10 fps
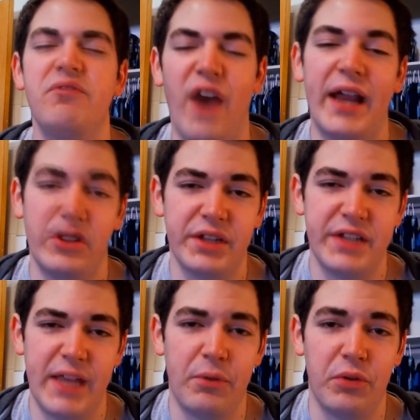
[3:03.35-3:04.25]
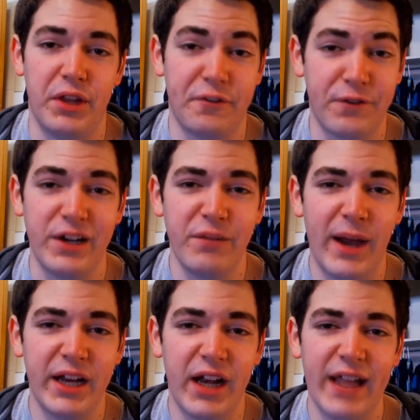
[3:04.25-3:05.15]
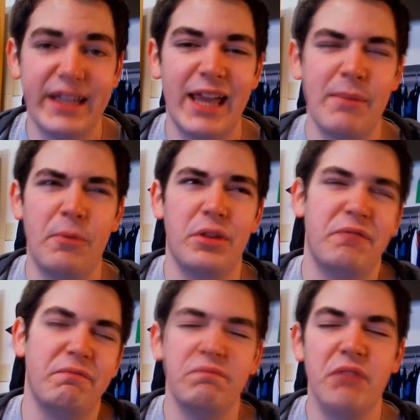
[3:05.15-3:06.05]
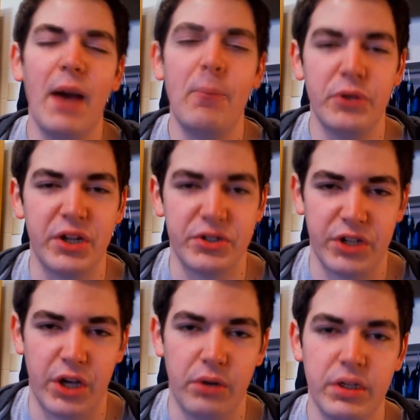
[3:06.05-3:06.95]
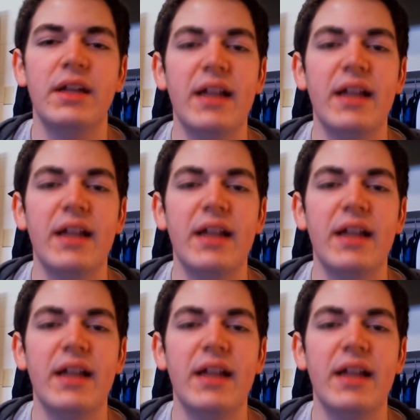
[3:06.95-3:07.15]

final example that a friend of mine and I came up with a couple years ago.